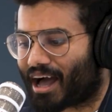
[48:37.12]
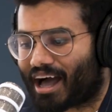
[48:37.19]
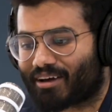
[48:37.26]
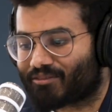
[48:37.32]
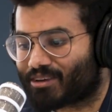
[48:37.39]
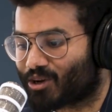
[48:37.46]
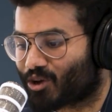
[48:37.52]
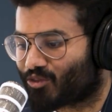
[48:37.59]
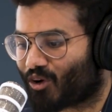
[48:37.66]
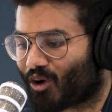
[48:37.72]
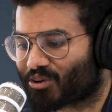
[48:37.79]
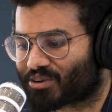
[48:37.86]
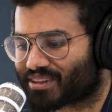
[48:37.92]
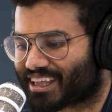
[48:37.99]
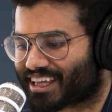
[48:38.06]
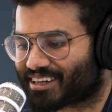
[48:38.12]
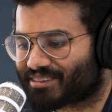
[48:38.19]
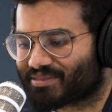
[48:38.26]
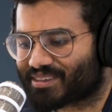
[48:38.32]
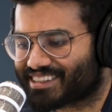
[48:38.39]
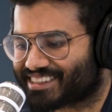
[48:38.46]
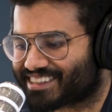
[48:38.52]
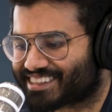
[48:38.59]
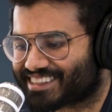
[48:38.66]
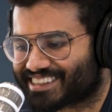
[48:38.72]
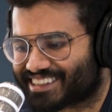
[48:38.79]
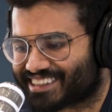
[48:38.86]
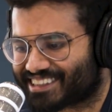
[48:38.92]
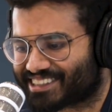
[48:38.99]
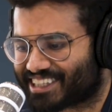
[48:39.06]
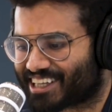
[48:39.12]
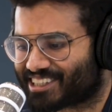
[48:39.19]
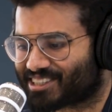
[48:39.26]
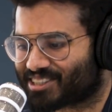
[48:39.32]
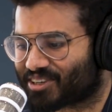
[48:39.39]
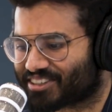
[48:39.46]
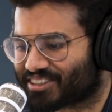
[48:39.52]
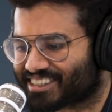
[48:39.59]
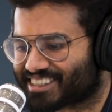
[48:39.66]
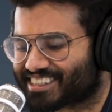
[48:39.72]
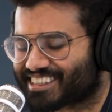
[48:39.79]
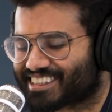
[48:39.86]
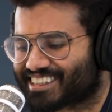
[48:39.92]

We look forward to that. Please, the stage is yours.